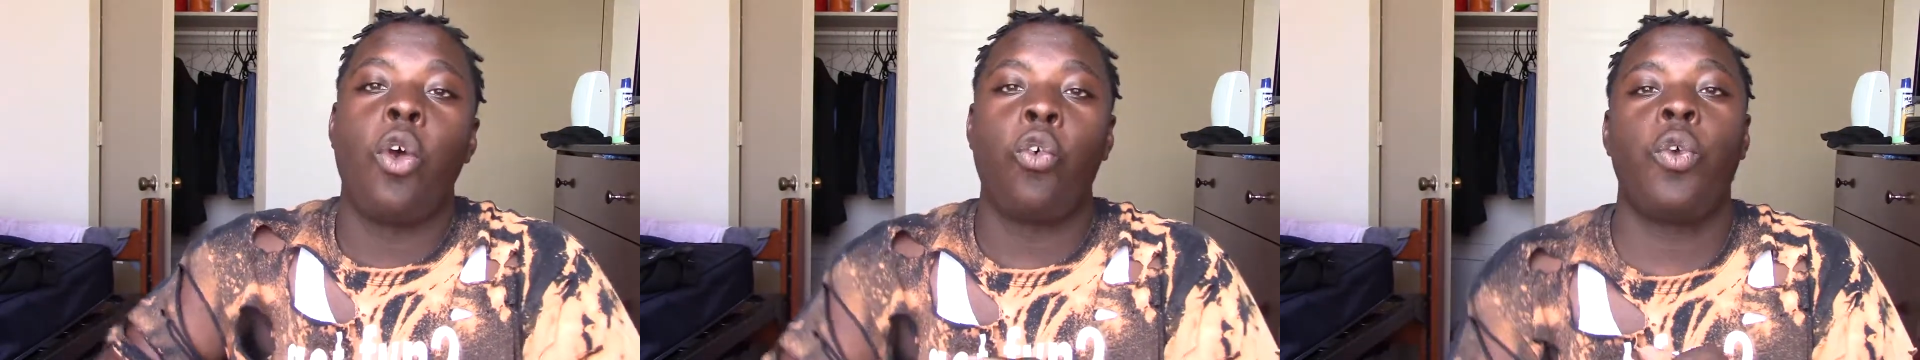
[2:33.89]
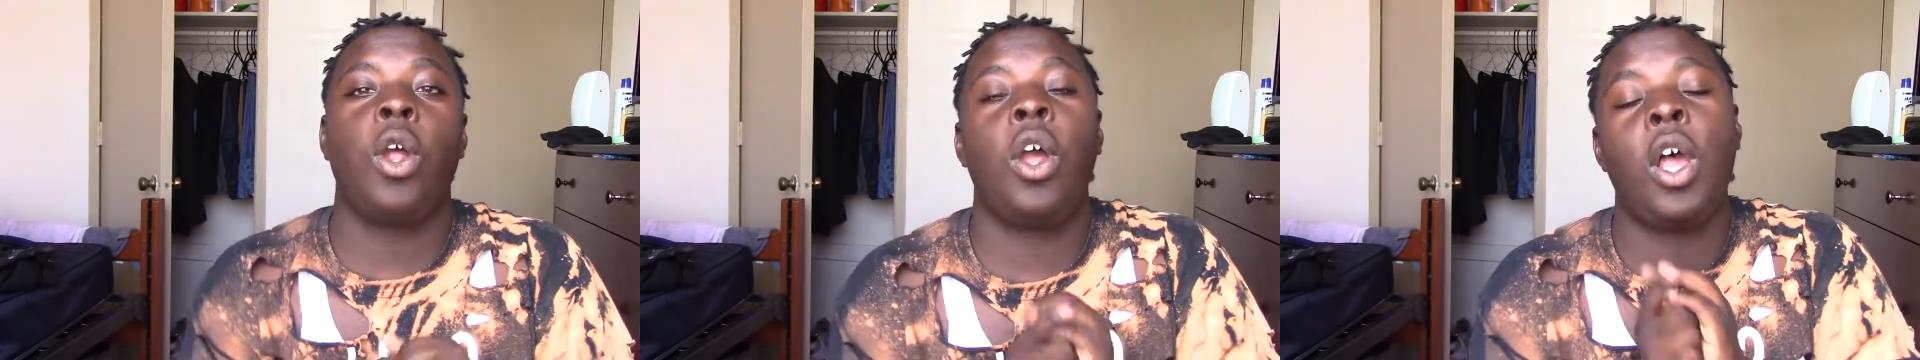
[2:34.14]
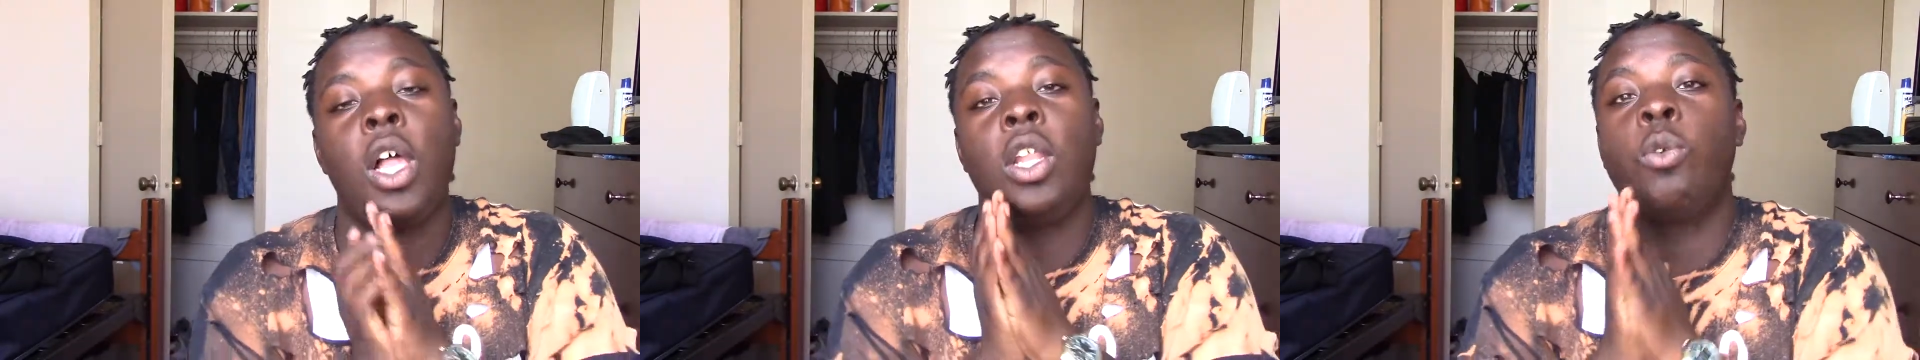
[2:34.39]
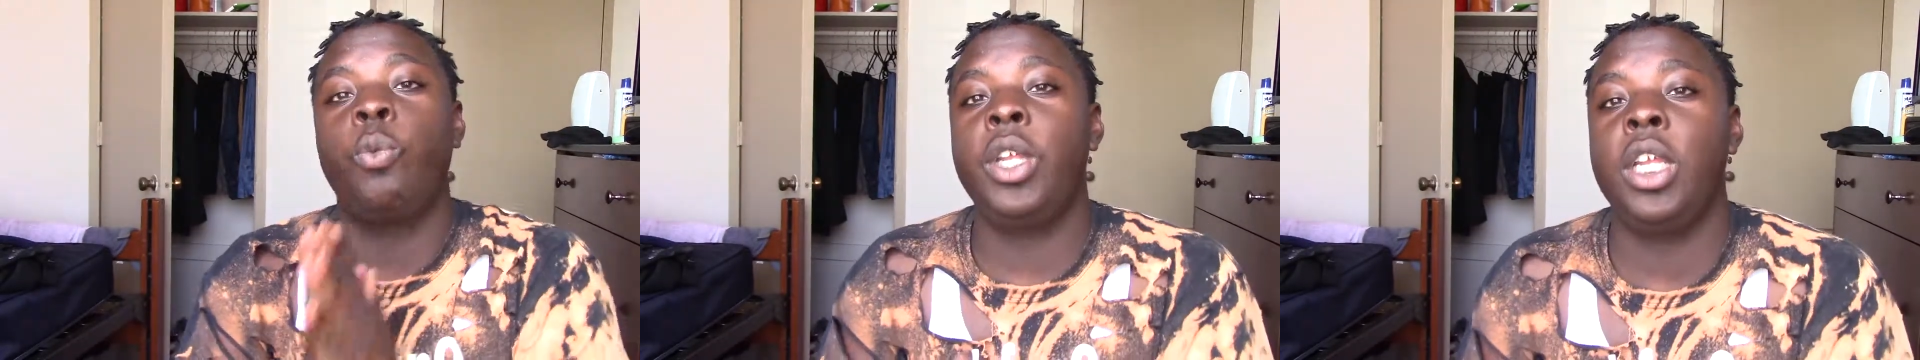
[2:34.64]
around
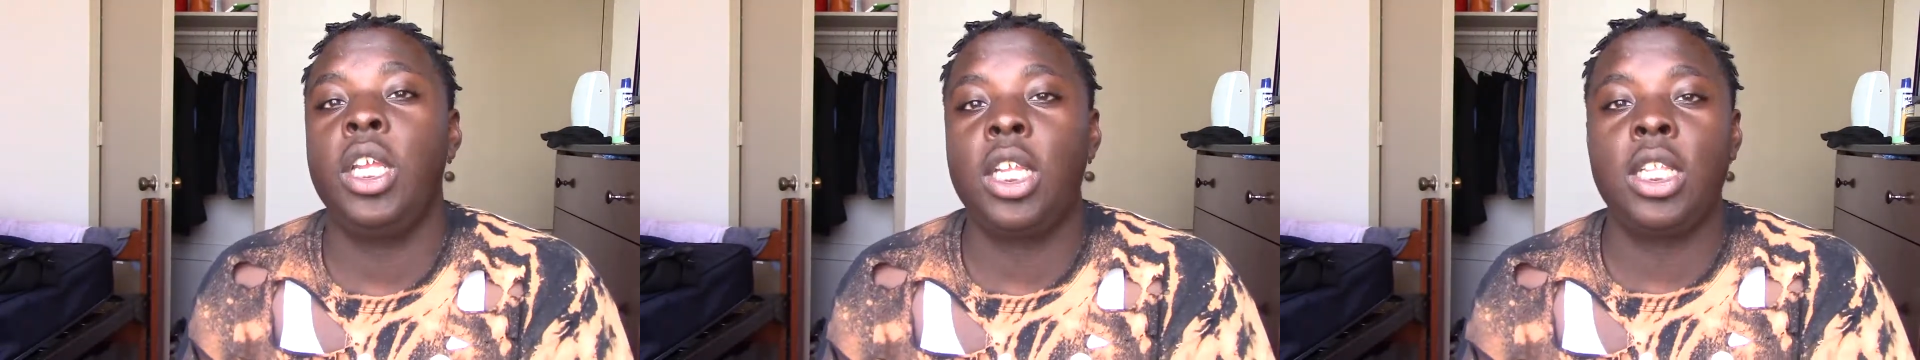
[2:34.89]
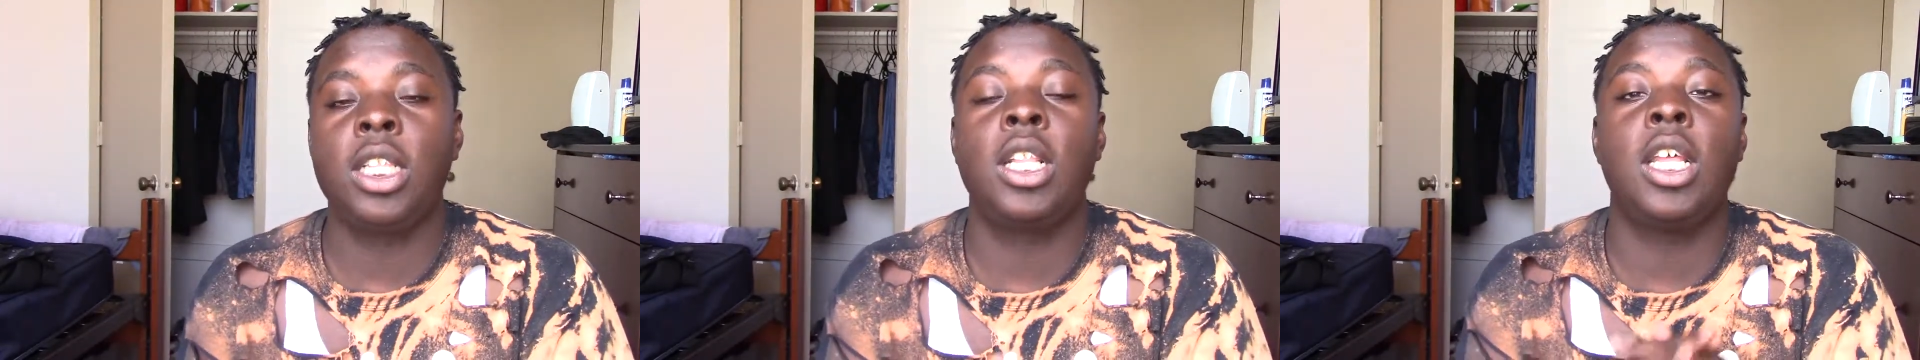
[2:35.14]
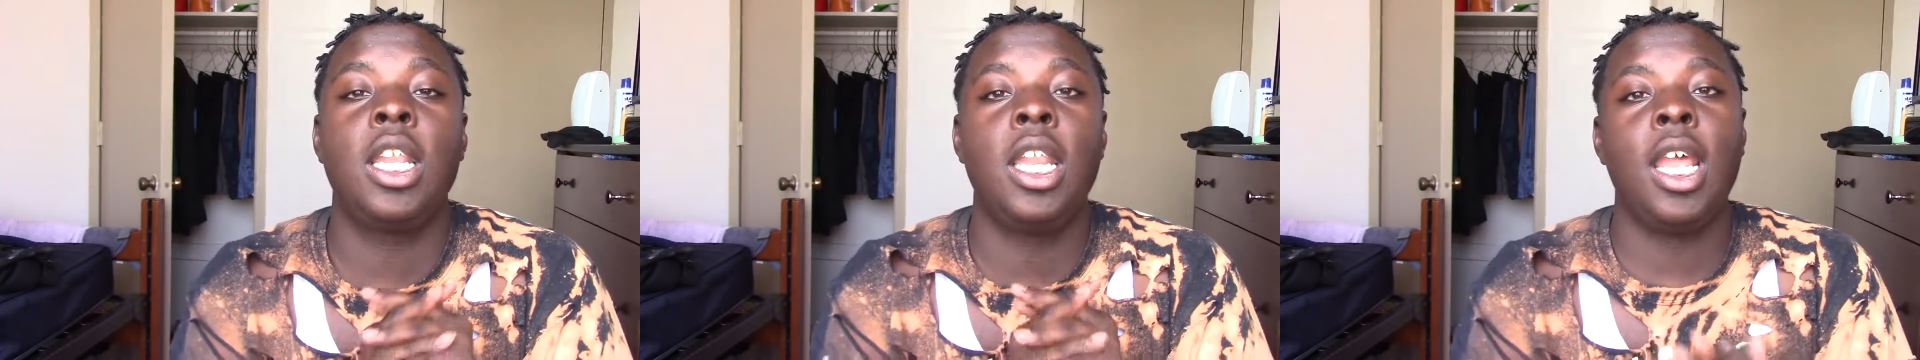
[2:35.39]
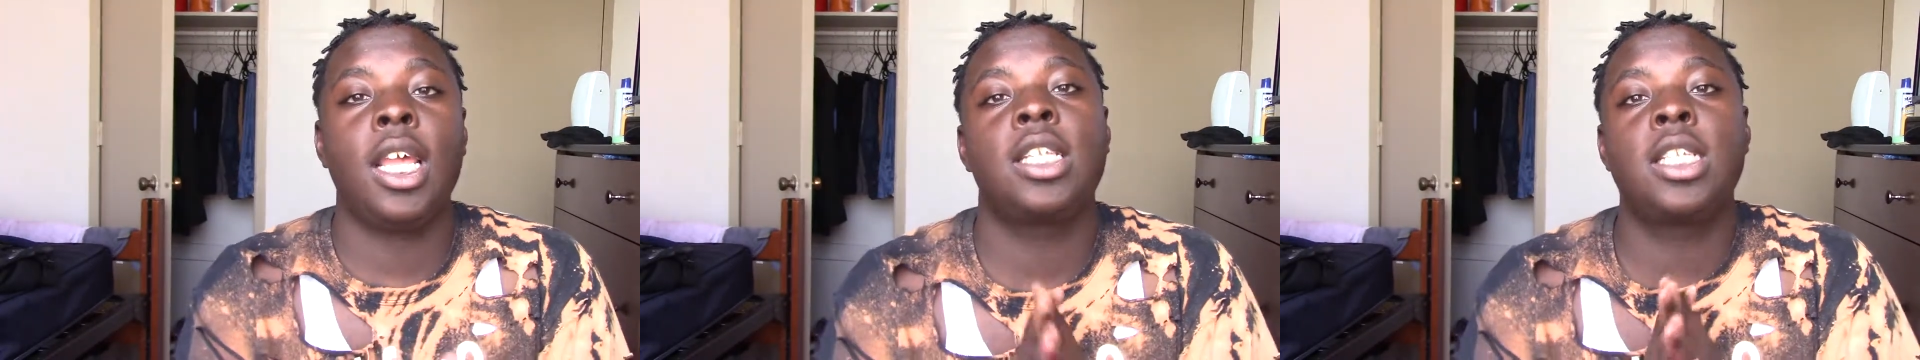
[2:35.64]
Halloween the
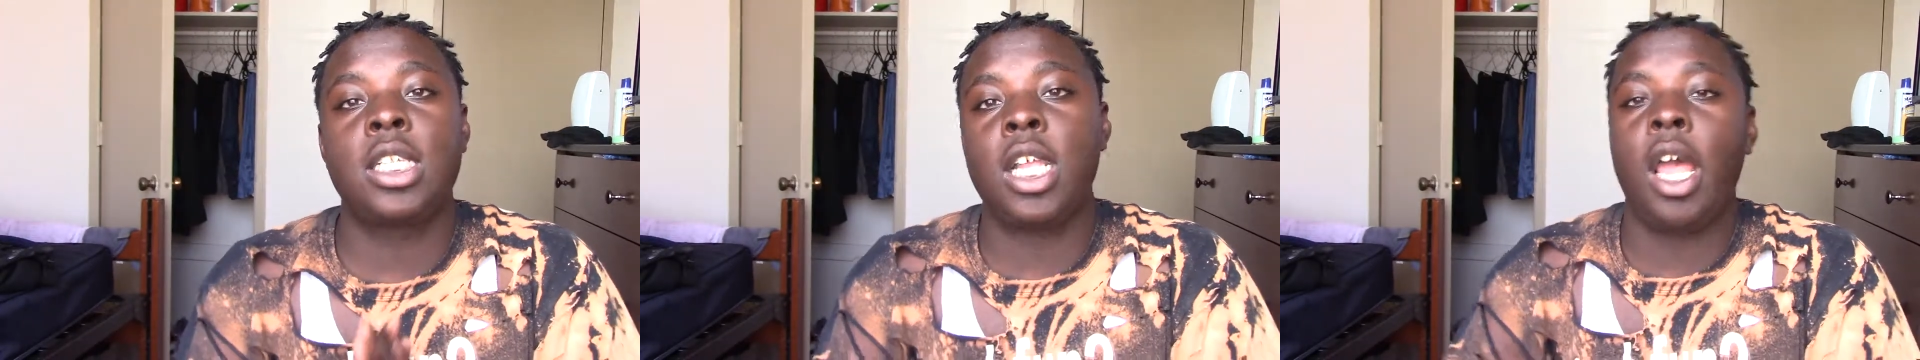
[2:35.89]
next